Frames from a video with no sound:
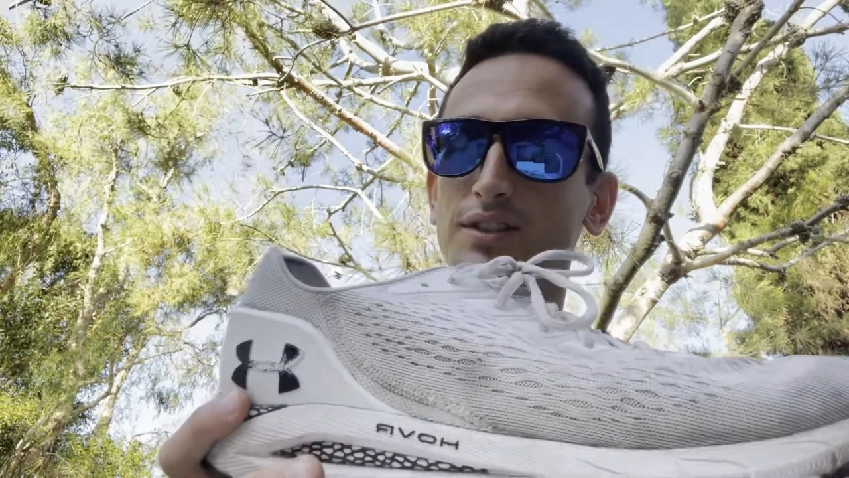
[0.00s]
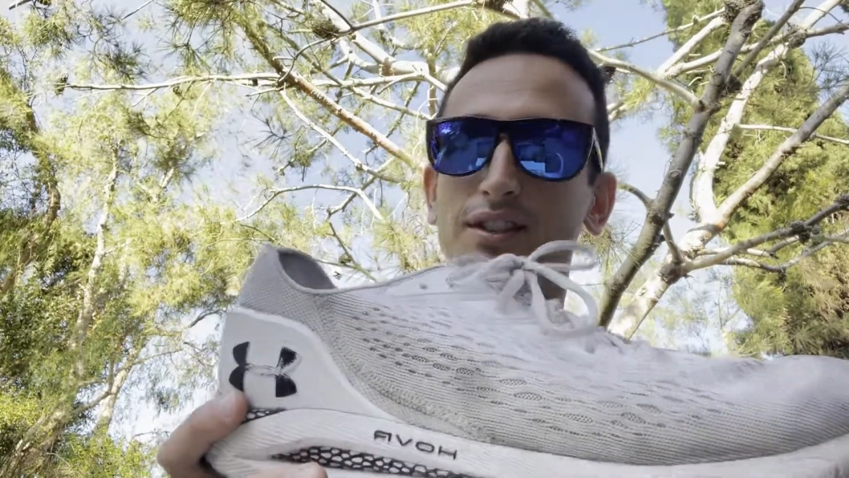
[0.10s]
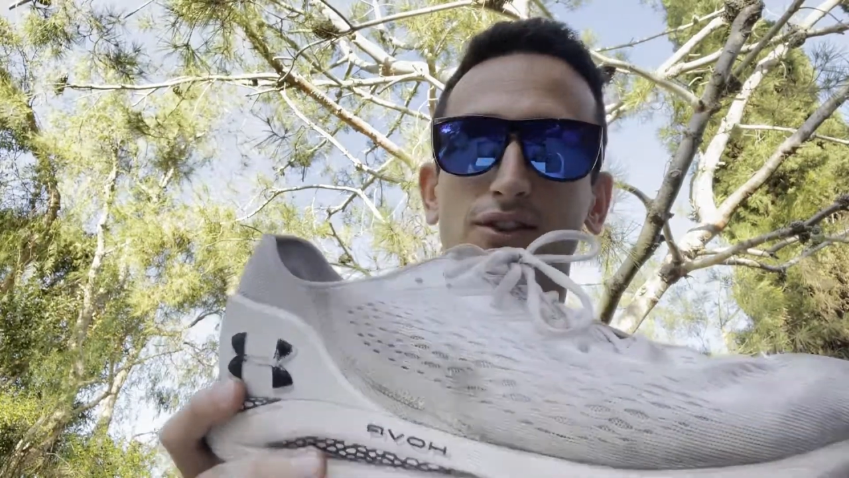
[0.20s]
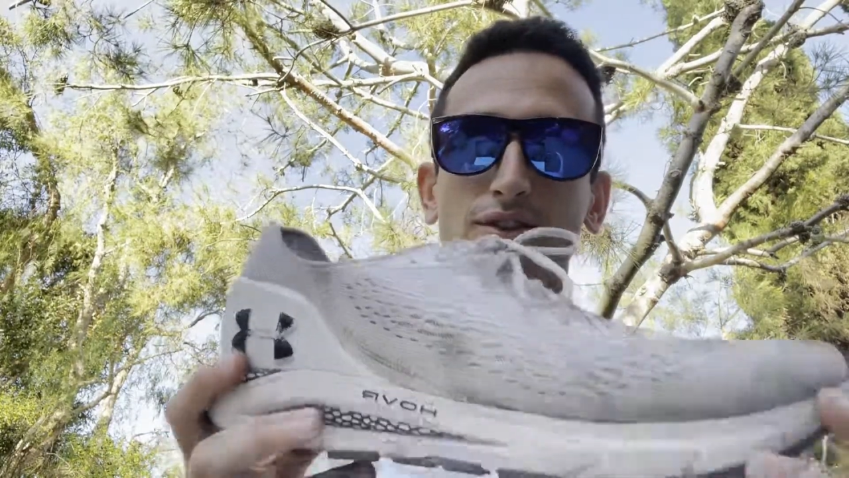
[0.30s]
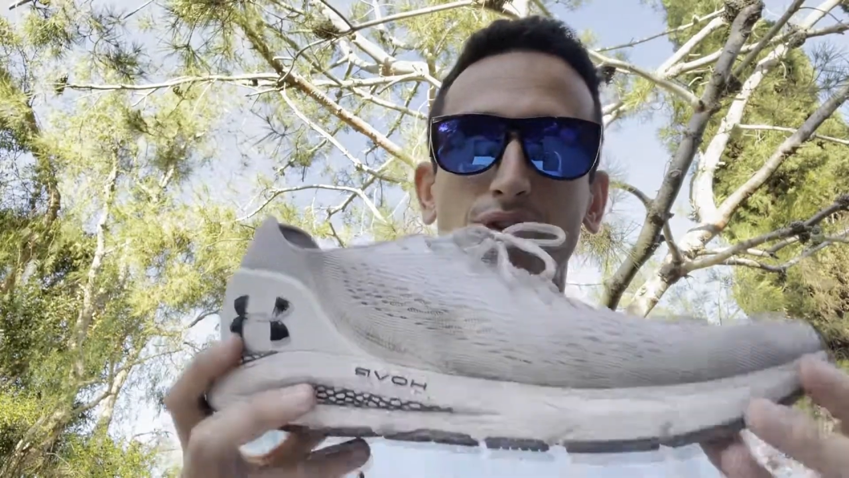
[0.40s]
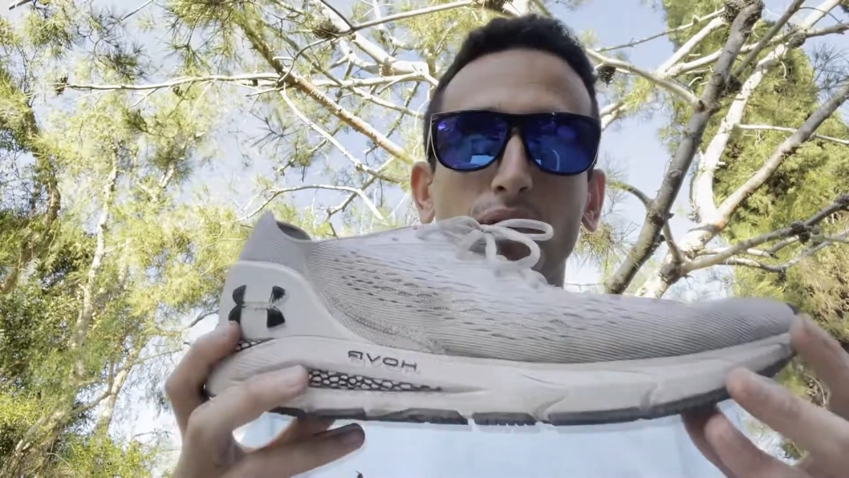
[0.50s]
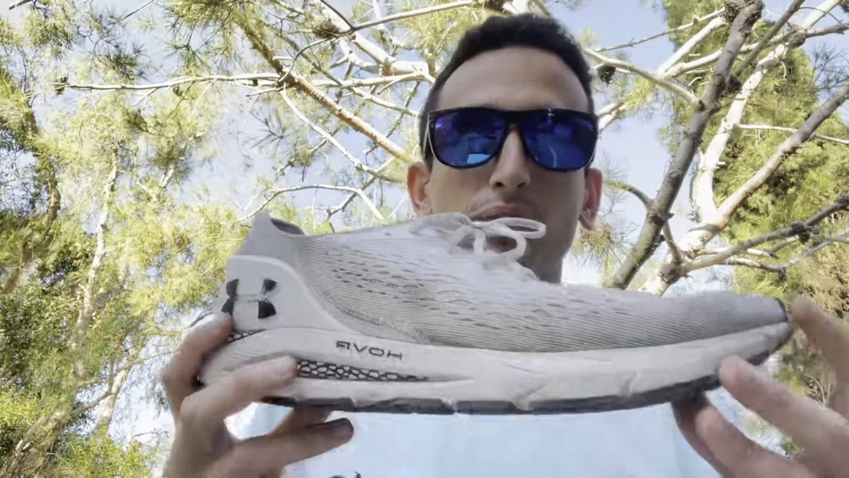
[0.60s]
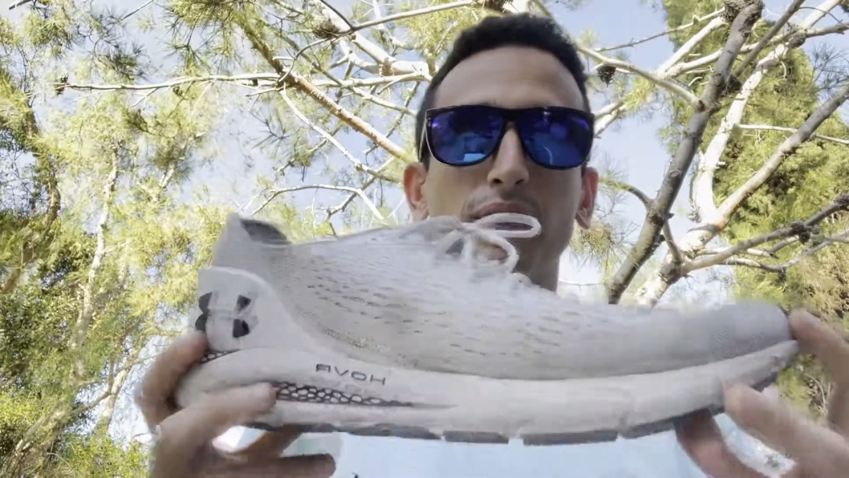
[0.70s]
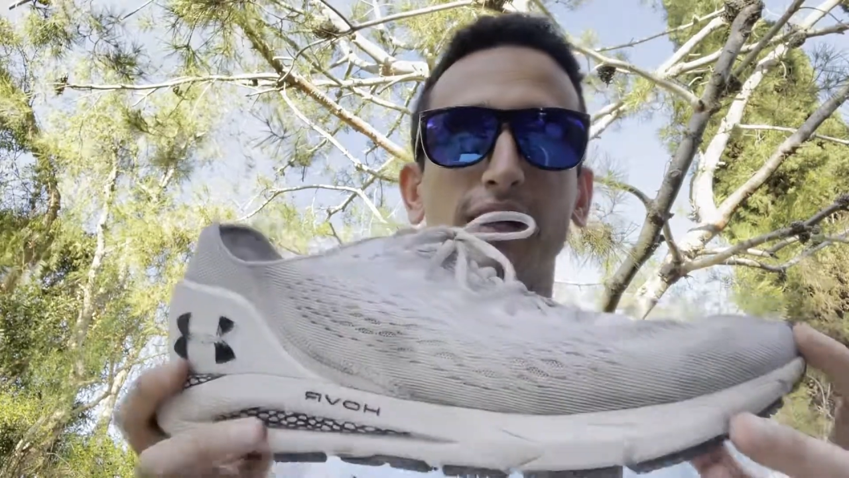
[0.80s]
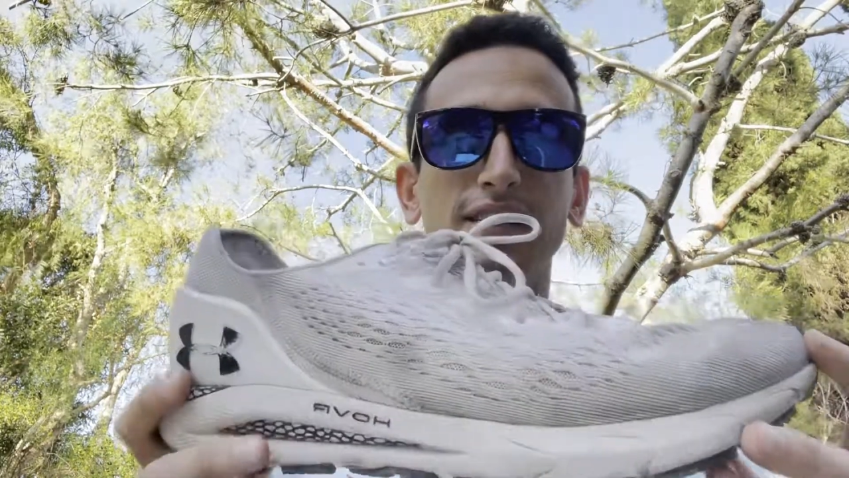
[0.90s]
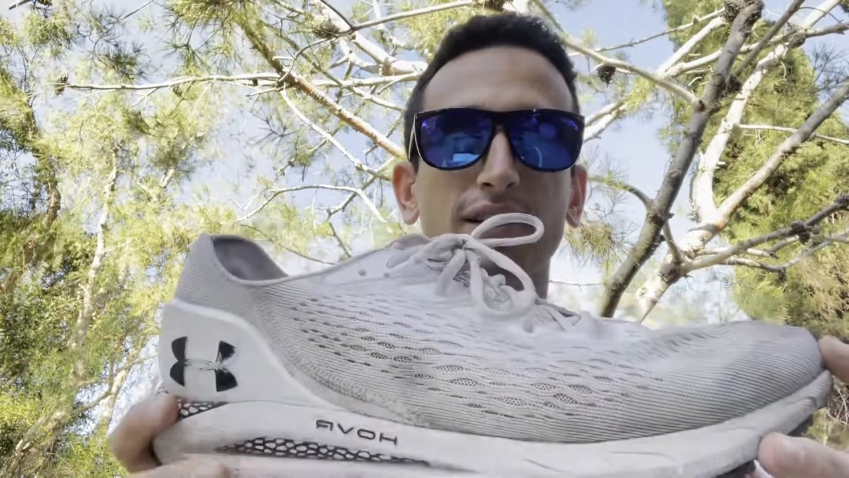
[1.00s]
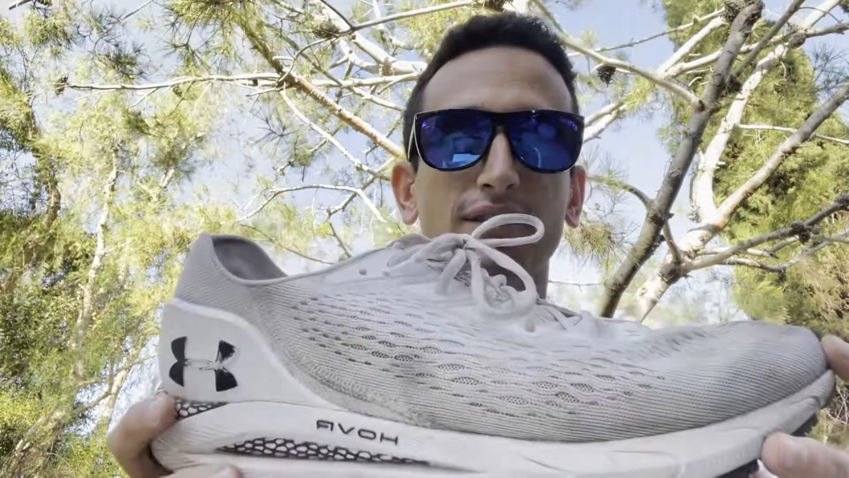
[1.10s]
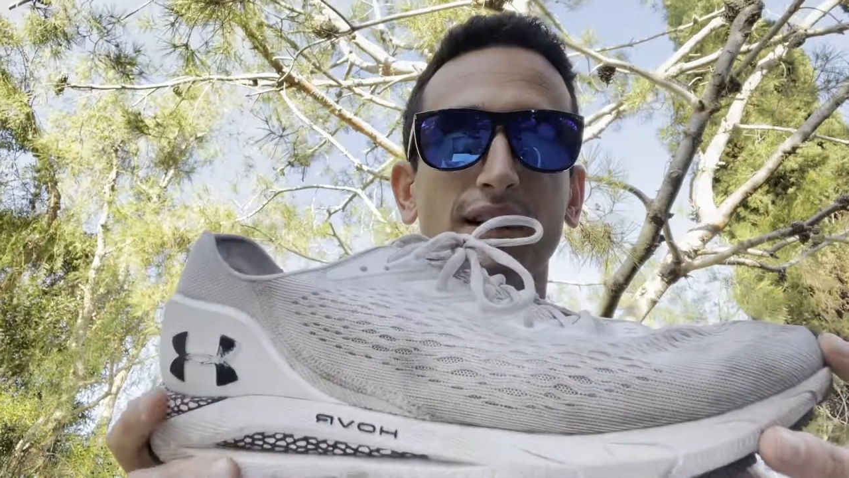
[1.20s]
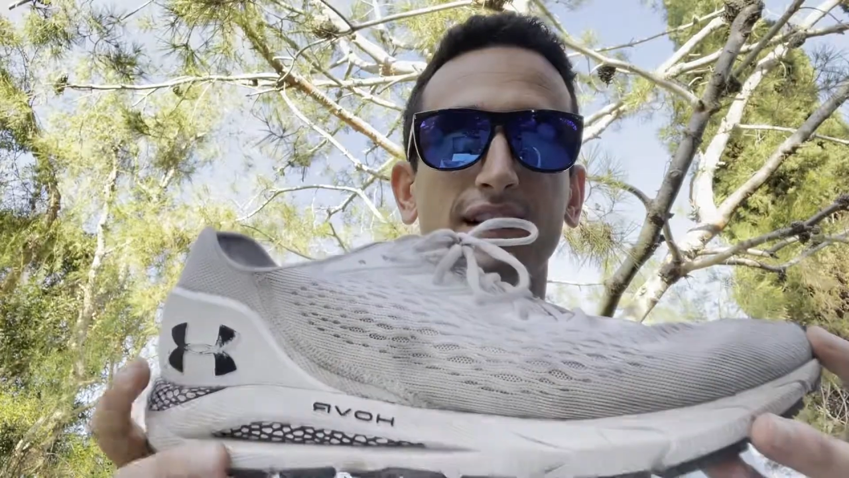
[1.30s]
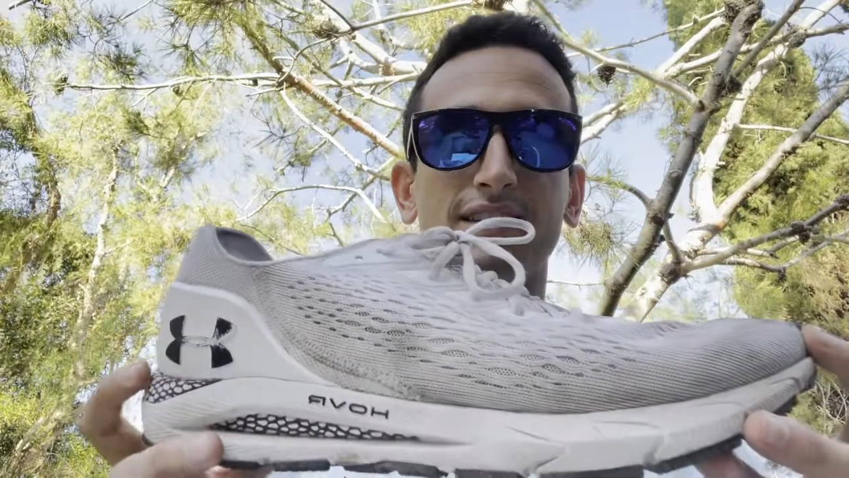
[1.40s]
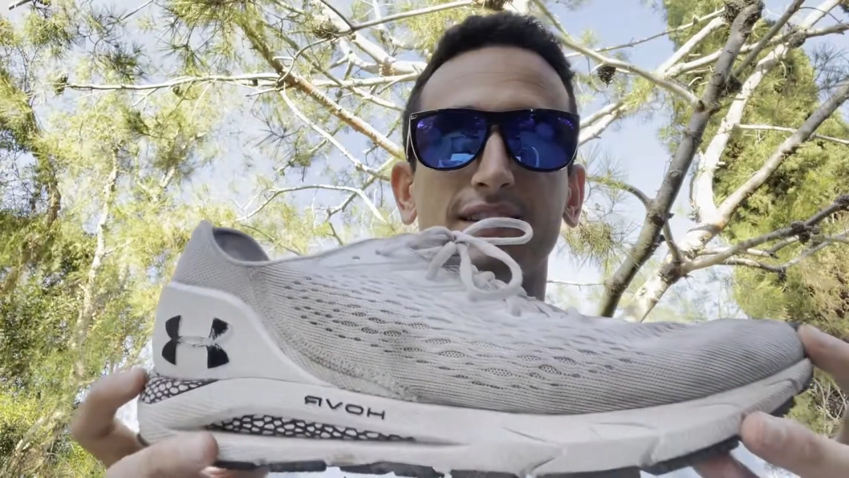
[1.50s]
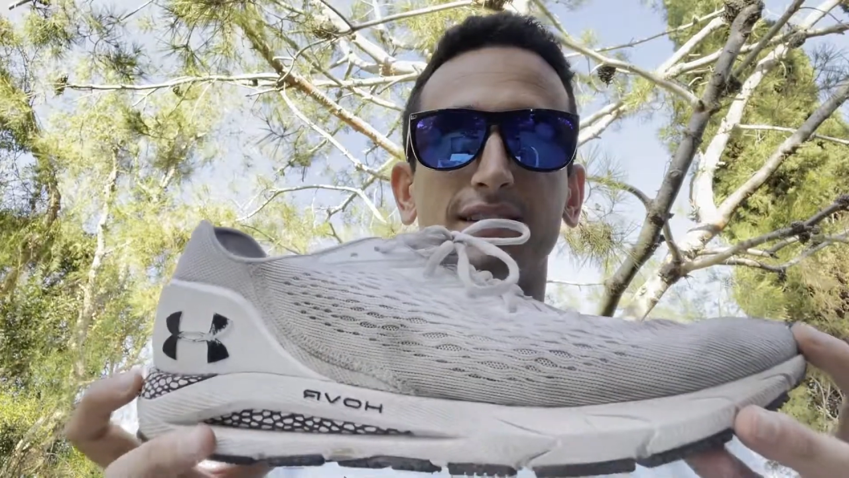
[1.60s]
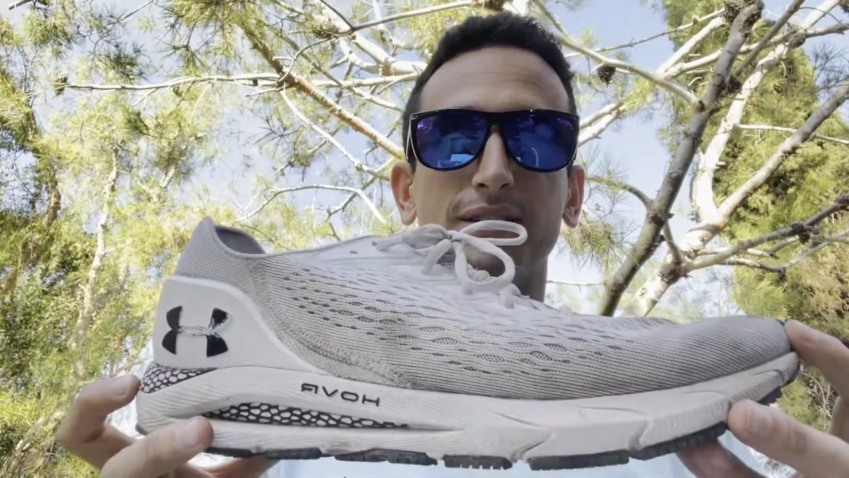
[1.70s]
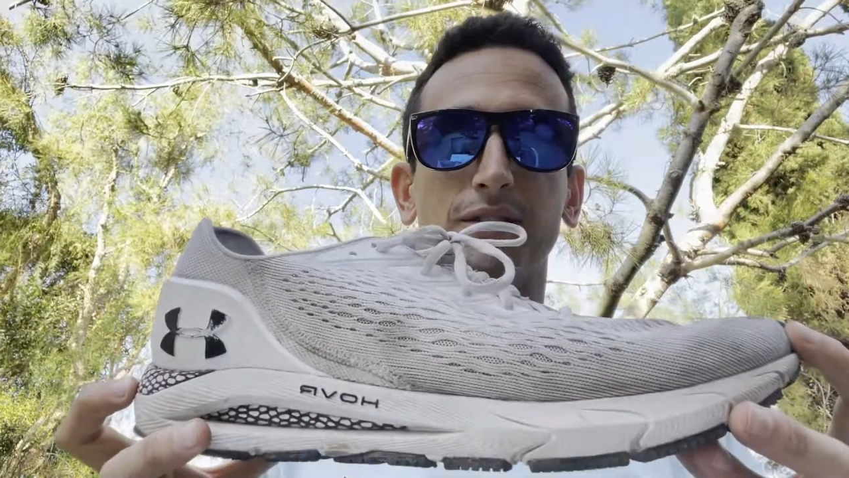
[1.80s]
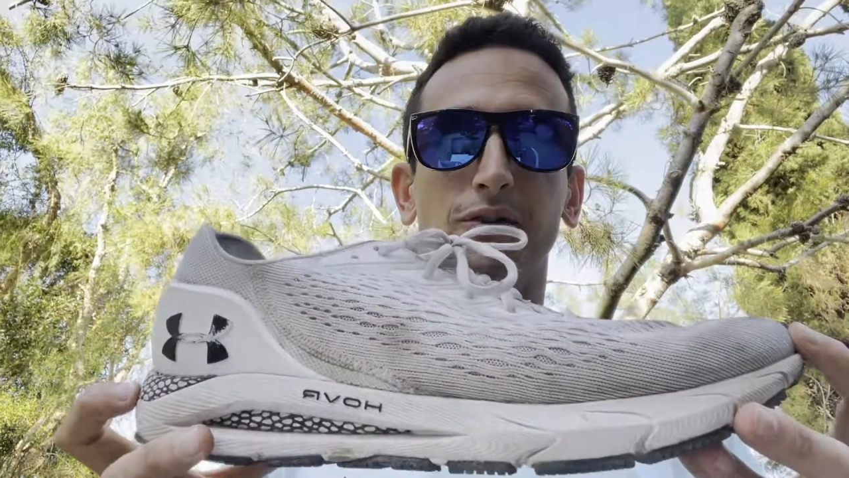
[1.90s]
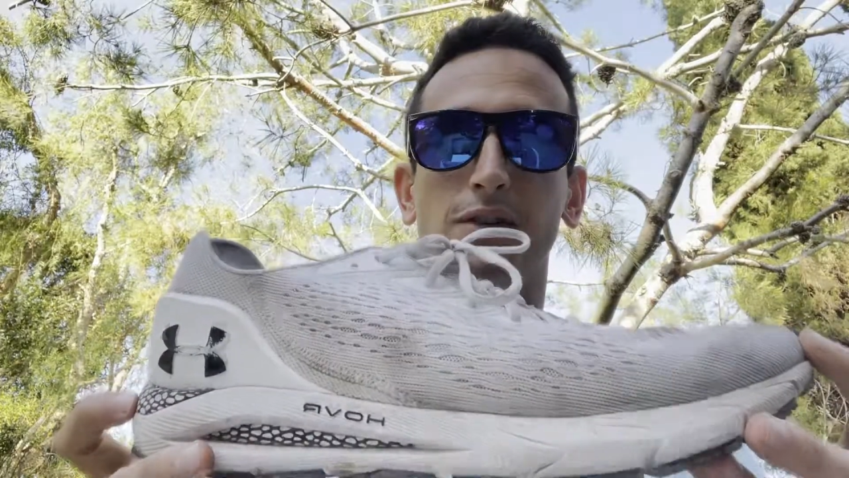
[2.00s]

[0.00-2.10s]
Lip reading: These shoes are great to go fast into.